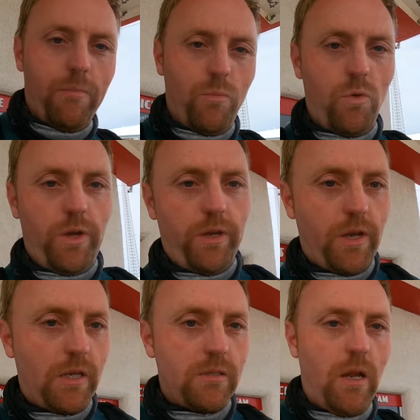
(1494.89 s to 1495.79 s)
Amboy, you
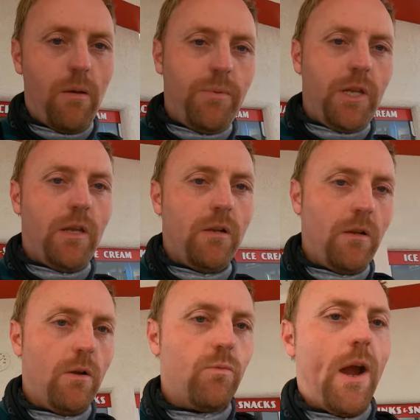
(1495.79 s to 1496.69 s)
got to stop and get
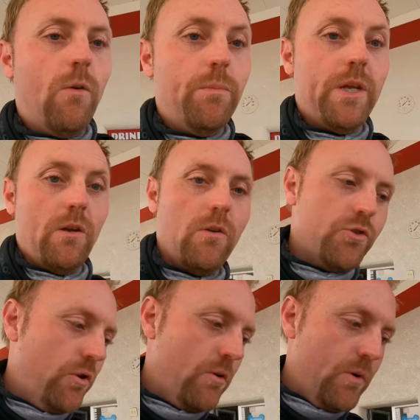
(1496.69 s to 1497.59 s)
a route beer. I'll
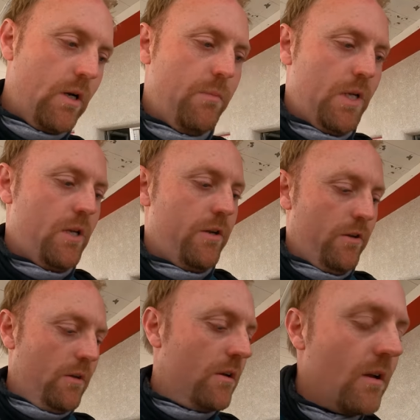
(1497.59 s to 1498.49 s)
show you what I mean
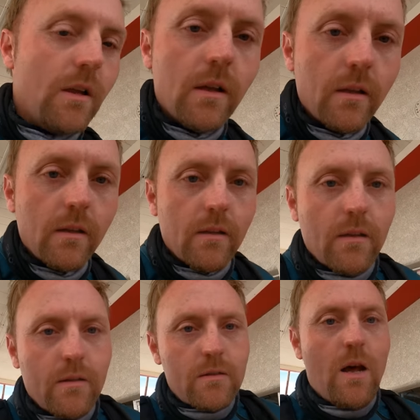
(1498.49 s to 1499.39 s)
here.
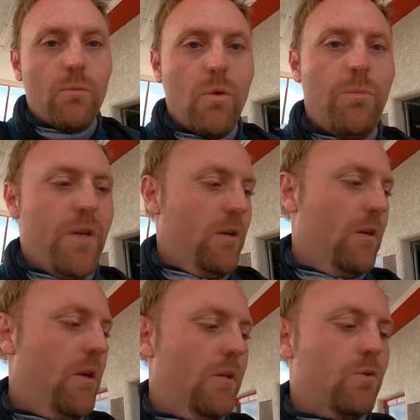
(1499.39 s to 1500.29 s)
It's not root
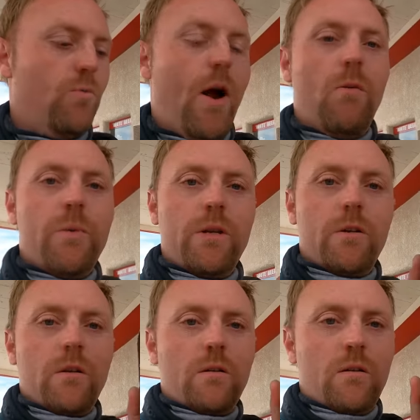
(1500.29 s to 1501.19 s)
beer, it's route
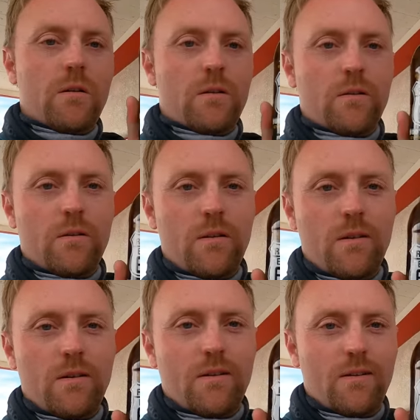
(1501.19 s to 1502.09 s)
beer.
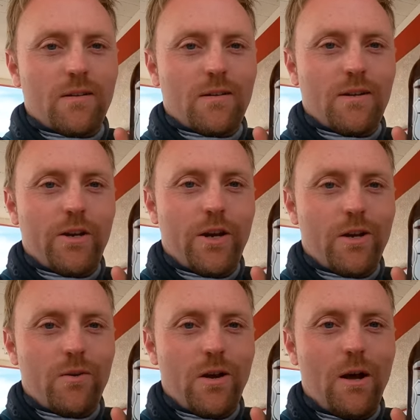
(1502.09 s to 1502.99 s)
There you
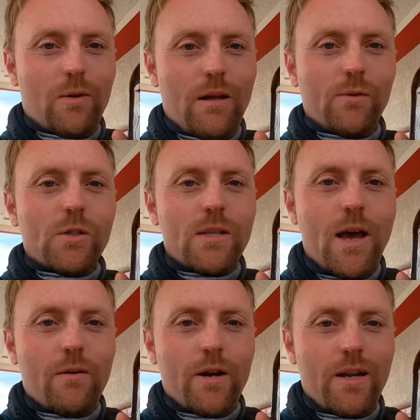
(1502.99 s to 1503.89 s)
go. How clever is
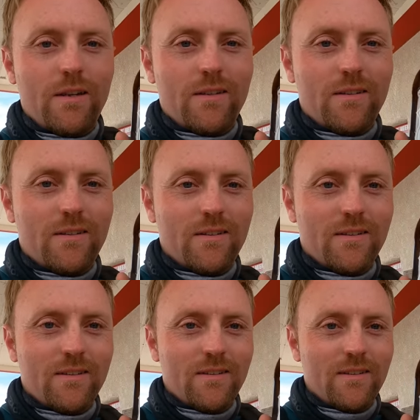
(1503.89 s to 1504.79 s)
that, right? Route
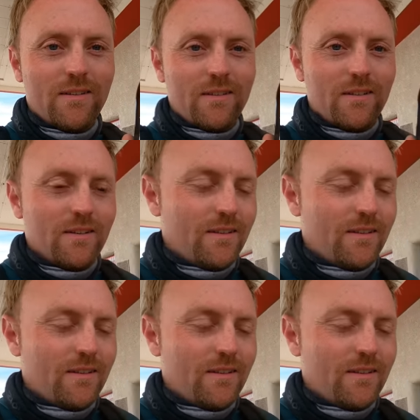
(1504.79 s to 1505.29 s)
66